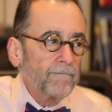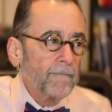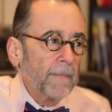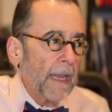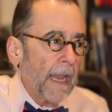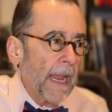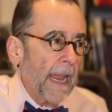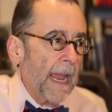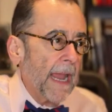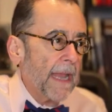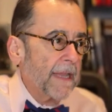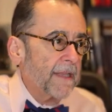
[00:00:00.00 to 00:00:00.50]

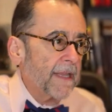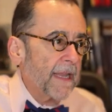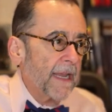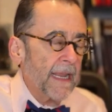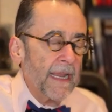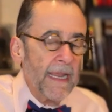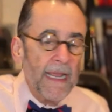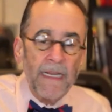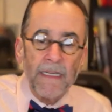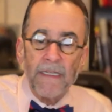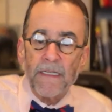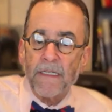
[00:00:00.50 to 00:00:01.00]
And the
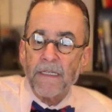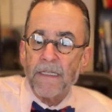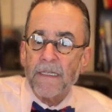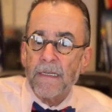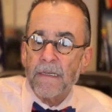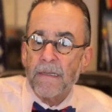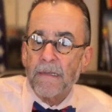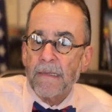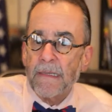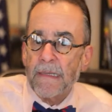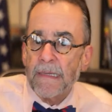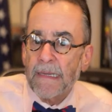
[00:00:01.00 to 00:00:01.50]
hits
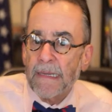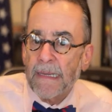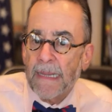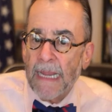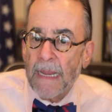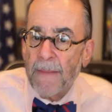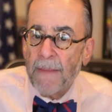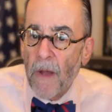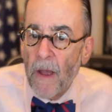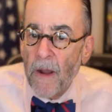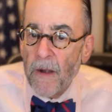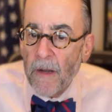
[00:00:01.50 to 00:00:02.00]

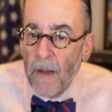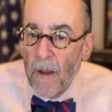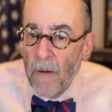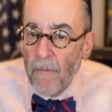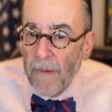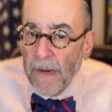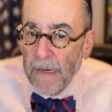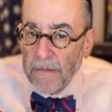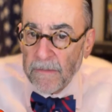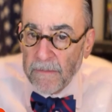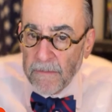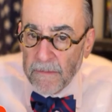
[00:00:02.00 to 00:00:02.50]
keep on
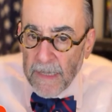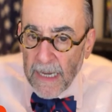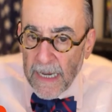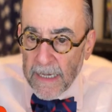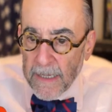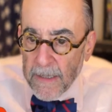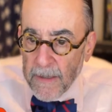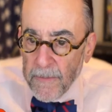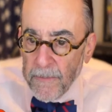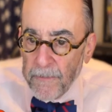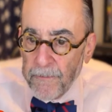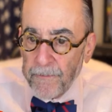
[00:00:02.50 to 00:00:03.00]
going.
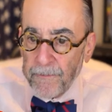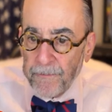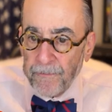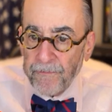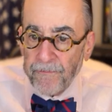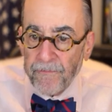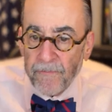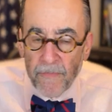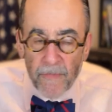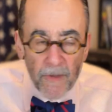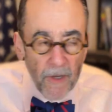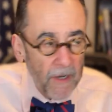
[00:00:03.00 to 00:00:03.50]
Thank you.
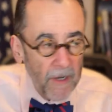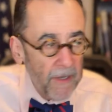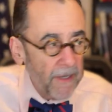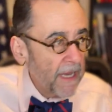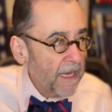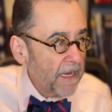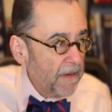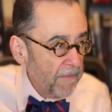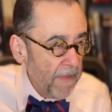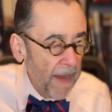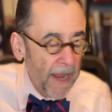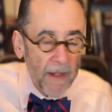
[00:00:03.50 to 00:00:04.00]
Look at that.
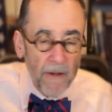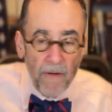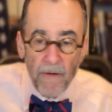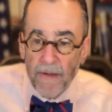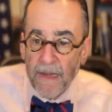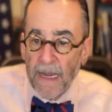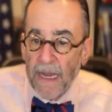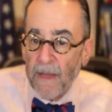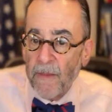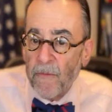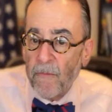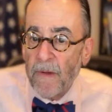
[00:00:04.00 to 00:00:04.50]
You made her
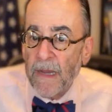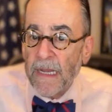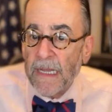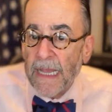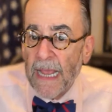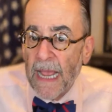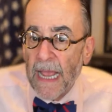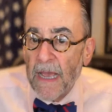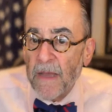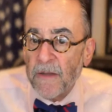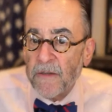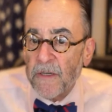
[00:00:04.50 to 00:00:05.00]
day.
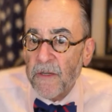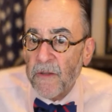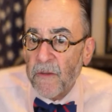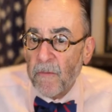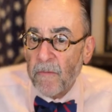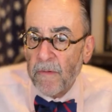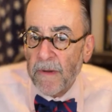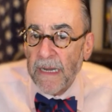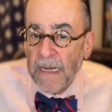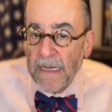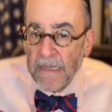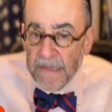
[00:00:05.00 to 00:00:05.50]

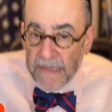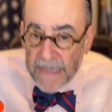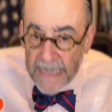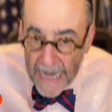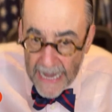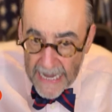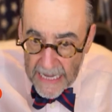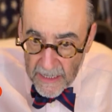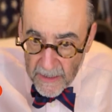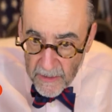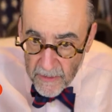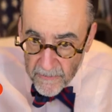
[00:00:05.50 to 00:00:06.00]
3003.
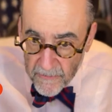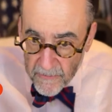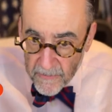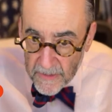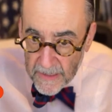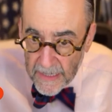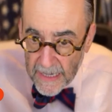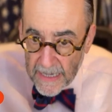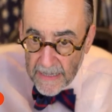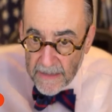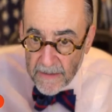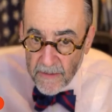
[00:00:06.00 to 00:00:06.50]
Thank you for
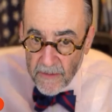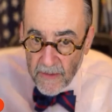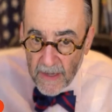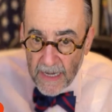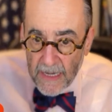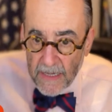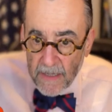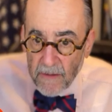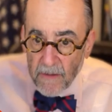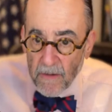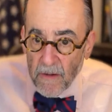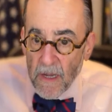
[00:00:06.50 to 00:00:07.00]
that.
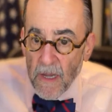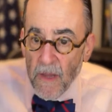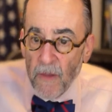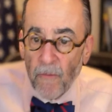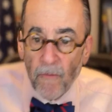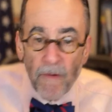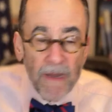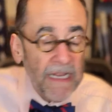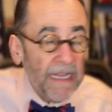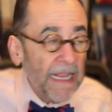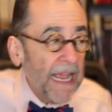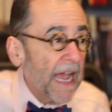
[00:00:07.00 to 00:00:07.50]
Thank you.
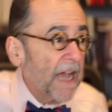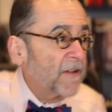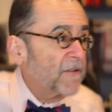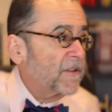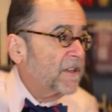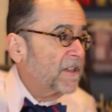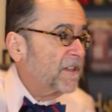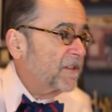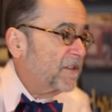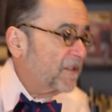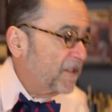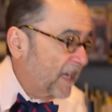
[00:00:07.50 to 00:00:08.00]

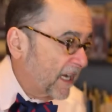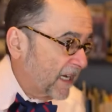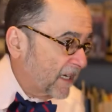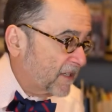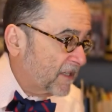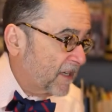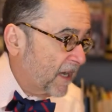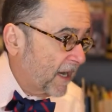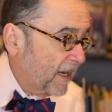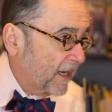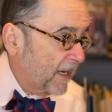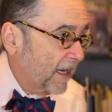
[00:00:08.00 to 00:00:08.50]

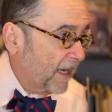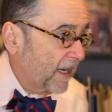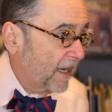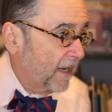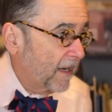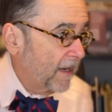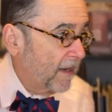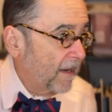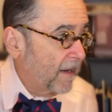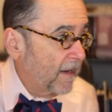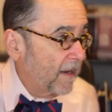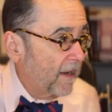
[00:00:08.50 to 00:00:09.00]
3006, honey.
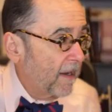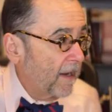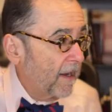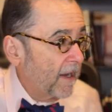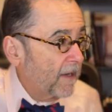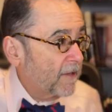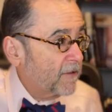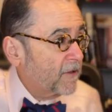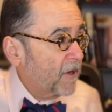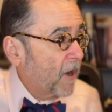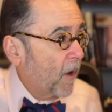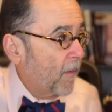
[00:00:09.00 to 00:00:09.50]

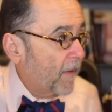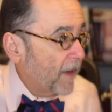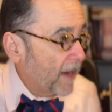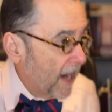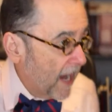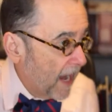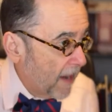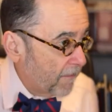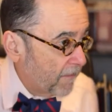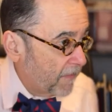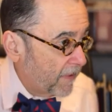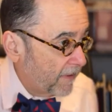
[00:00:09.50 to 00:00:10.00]
It's going up.